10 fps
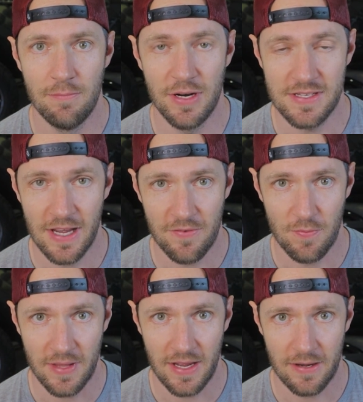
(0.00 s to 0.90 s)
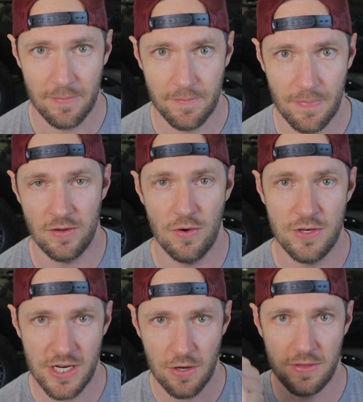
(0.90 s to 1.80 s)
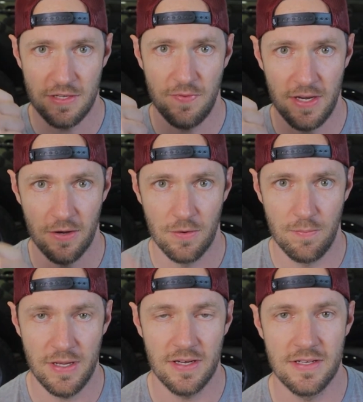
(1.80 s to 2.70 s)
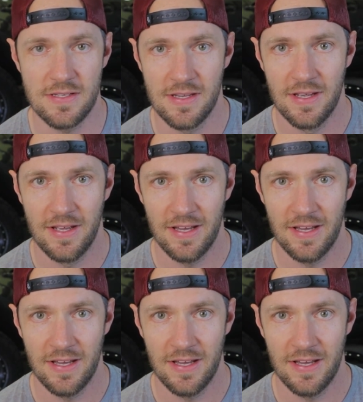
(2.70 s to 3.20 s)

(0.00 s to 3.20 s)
But aside from that, go and check out this video, because